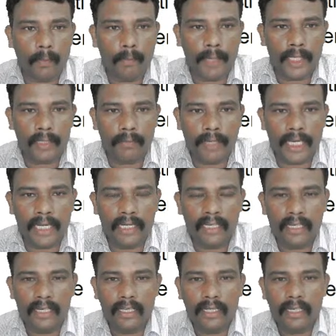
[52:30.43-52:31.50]

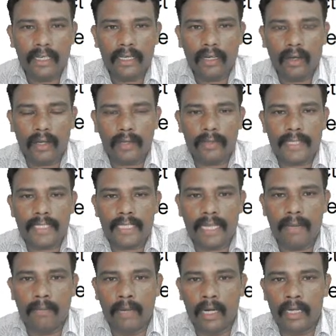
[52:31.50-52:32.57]
between or you can say
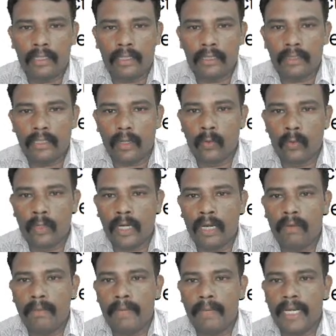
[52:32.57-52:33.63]
among the
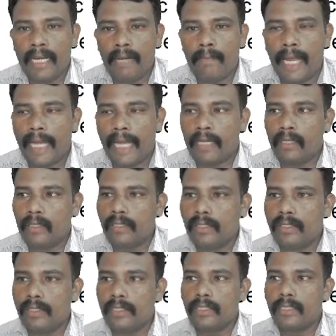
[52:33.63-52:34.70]
rural women and
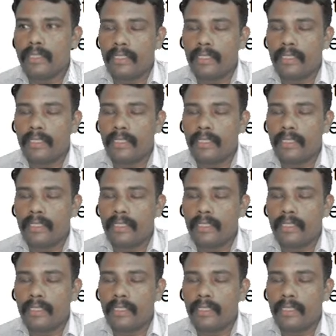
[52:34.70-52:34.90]
bankers,